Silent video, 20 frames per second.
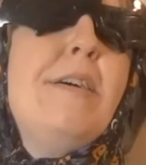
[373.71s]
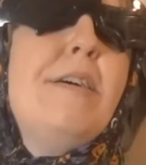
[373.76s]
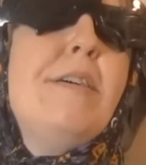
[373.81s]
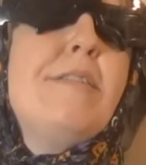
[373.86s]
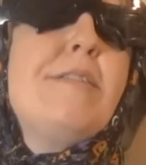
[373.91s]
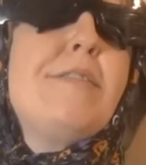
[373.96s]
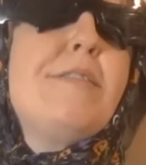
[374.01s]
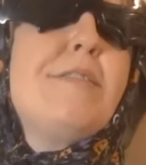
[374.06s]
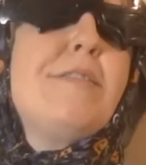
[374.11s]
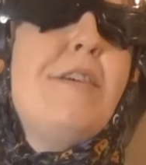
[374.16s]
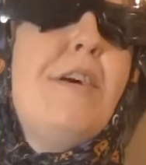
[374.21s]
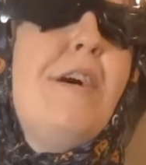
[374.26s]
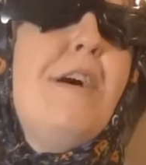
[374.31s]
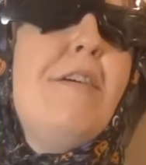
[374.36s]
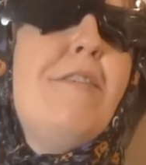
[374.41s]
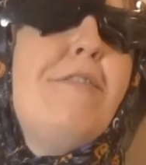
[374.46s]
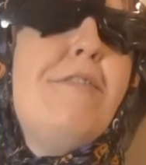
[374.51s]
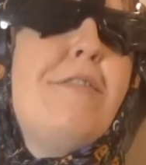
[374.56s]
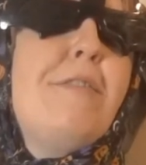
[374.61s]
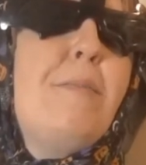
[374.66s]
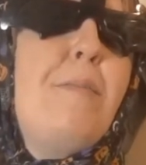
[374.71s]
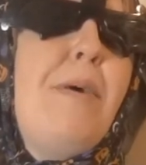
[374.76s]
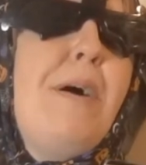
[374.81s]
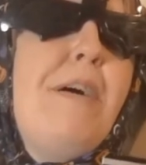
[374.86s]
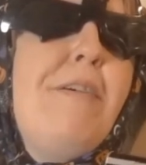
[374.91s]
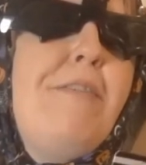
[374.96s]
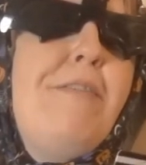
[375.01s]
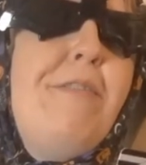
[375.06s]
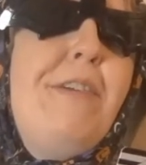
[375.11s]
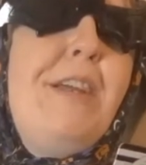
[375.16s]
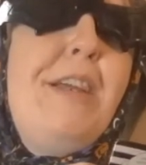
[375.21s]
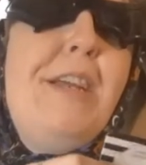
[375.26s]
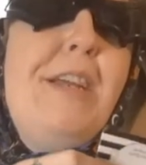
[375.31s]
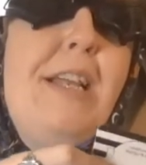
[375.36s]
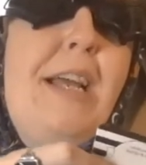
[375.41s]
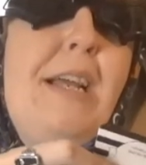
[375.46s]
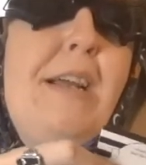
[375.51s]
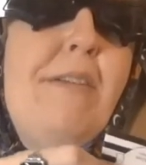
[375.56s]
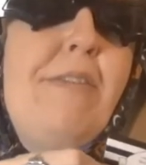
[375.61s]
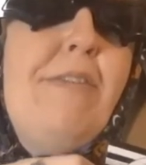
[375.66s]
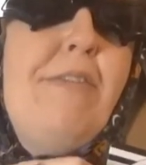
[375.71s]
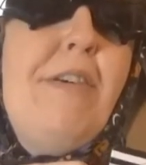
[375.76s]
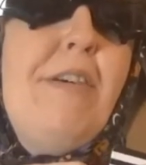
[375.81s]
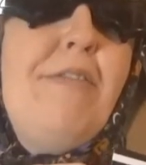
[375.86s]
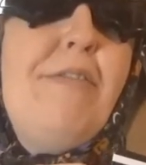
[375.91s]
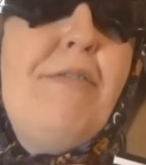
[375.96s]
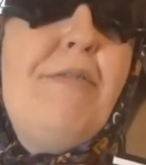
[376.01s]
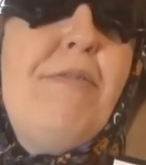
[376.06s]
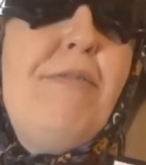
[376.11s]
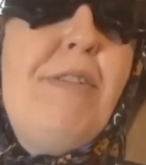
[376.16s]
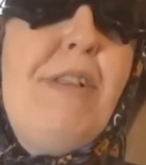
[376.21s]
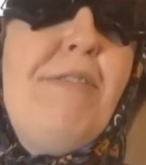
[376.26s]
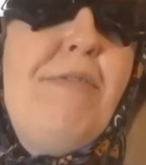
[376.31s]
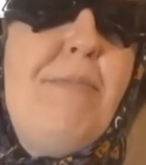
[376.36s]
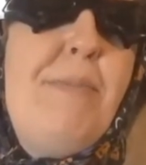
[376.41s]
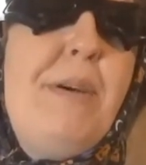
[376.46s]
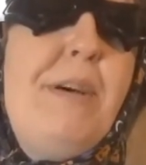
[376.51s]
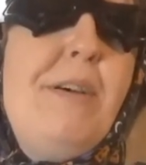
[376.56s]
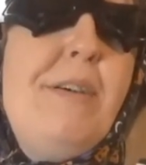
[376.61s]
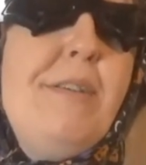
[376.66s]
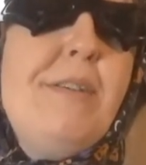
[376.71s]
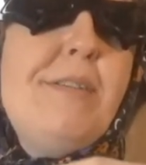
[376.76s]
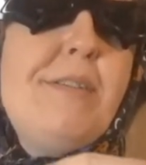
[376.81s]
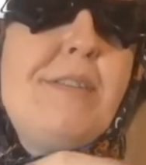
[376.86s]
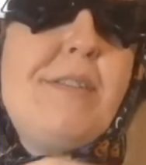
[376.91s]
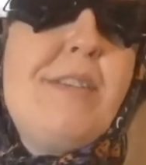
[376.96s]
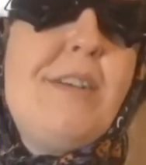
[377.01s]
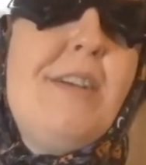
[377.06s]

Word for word: soft, puffy, like fluff, fluff balls.